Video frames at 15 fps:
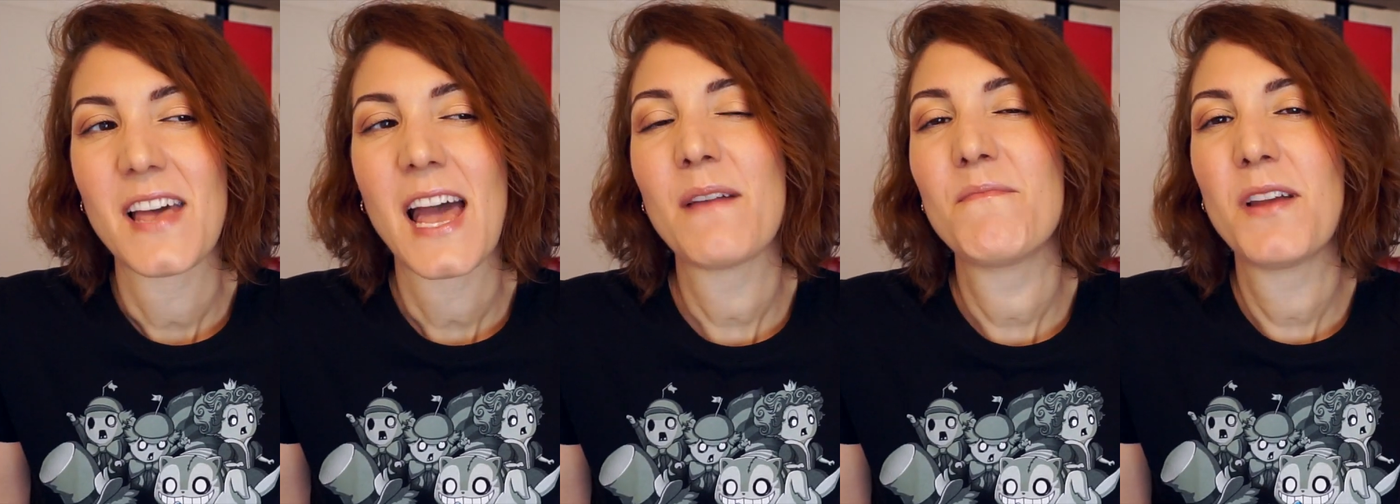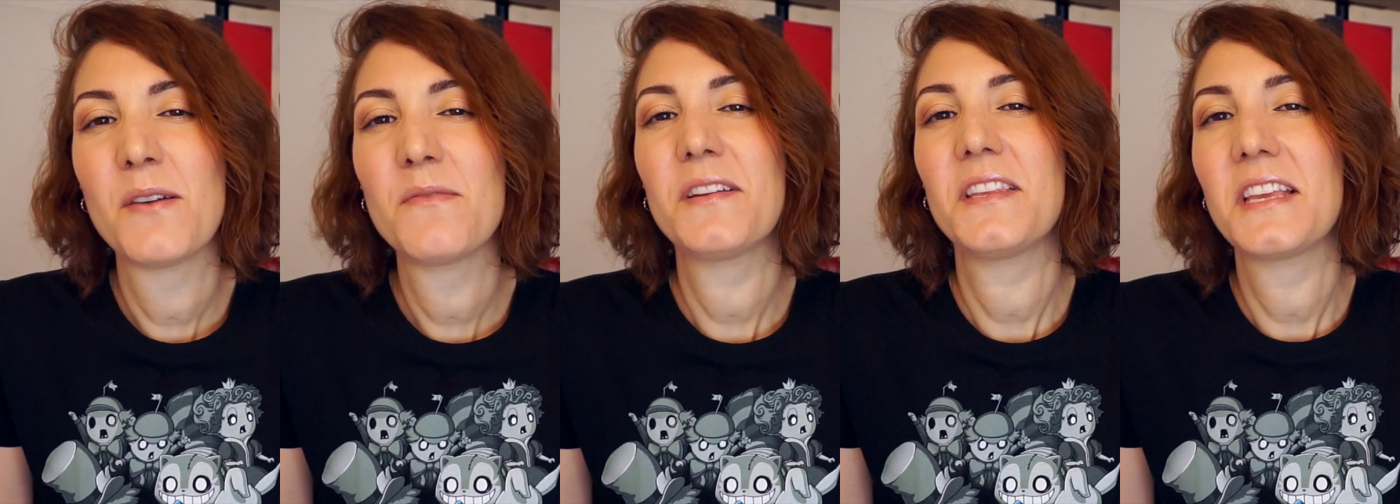I'm
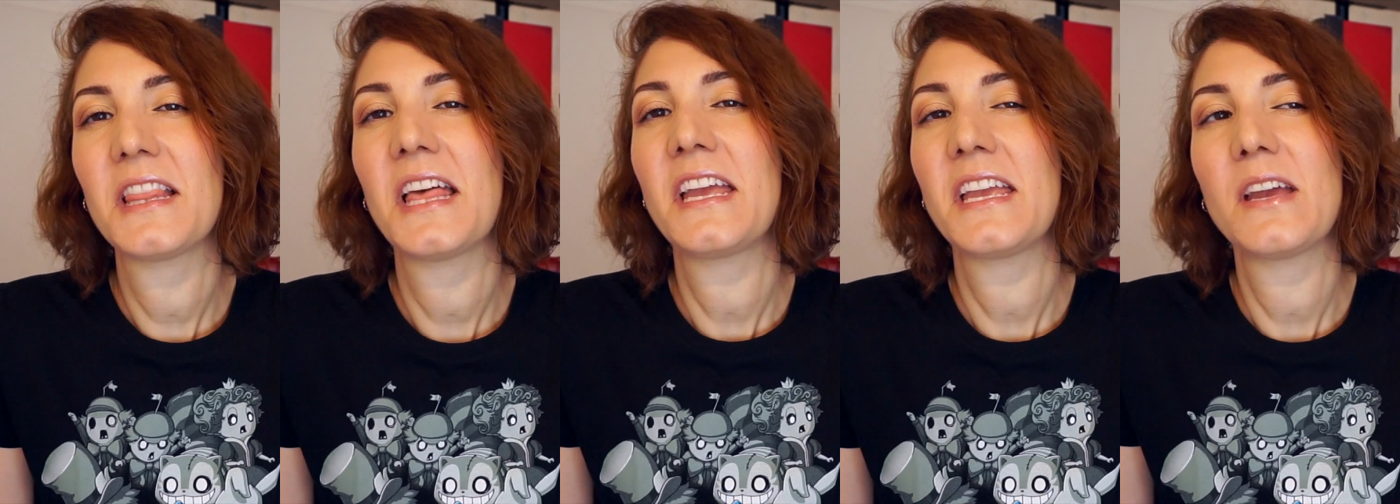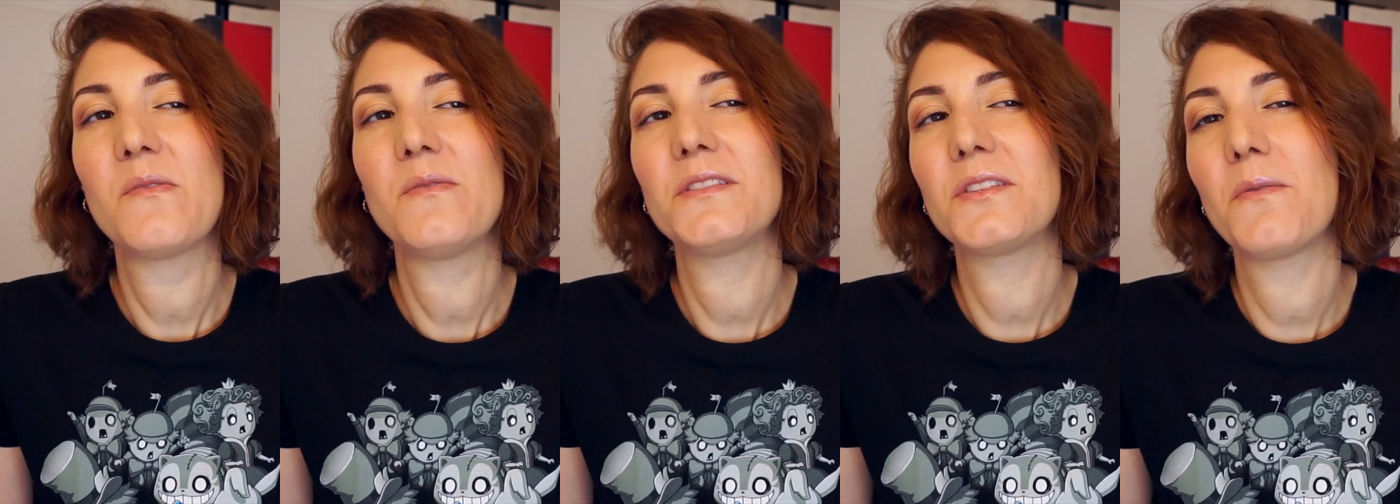not really
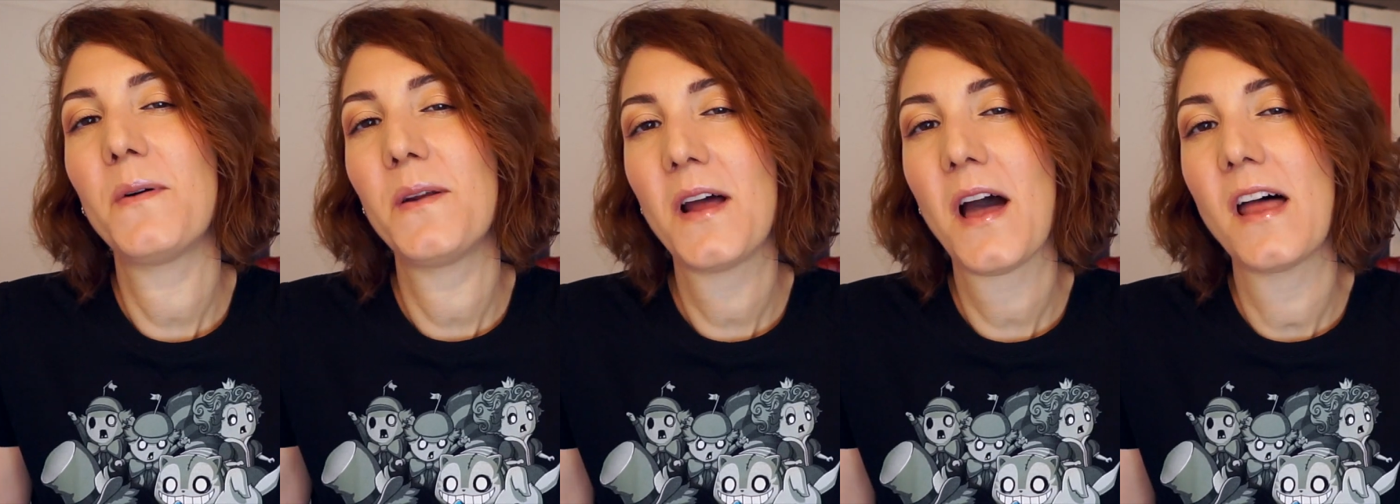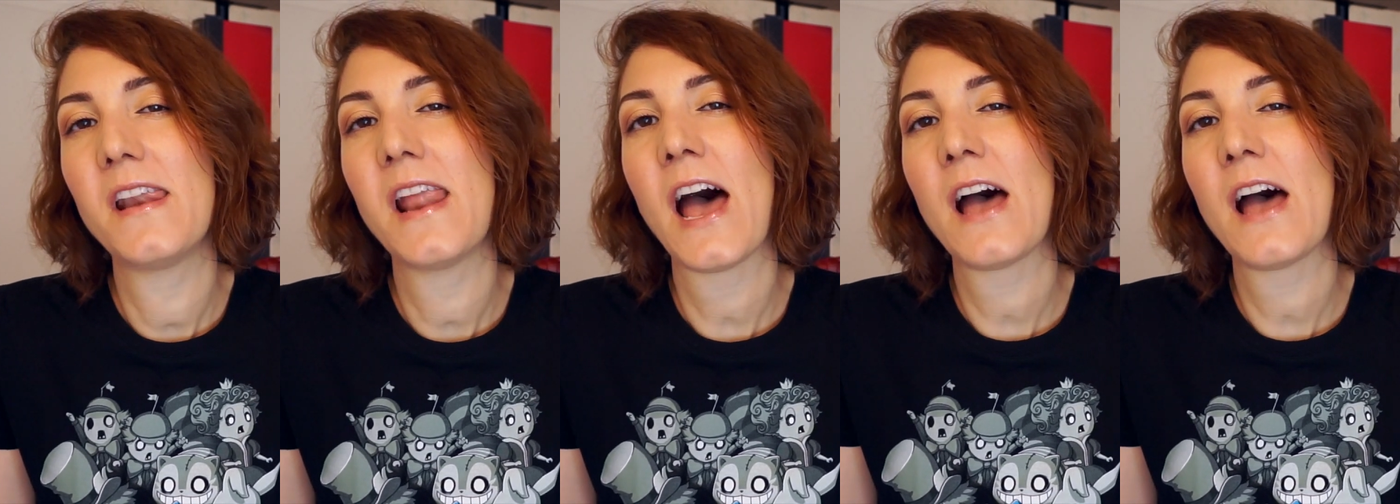liking what's going on.